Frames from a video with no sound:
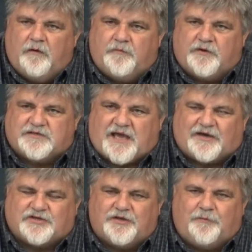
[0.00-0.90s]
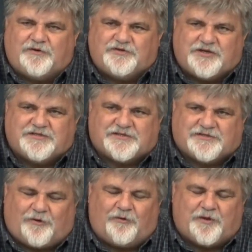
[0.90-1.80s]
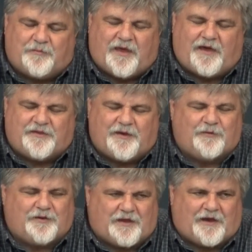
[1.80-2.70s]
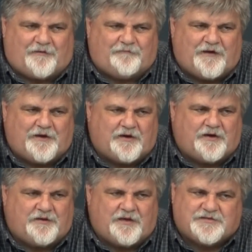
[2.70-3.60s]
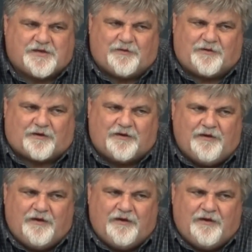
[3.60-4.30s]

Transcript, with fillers: Because actually, when Jesus told them that, they, they got offended and they said, Look,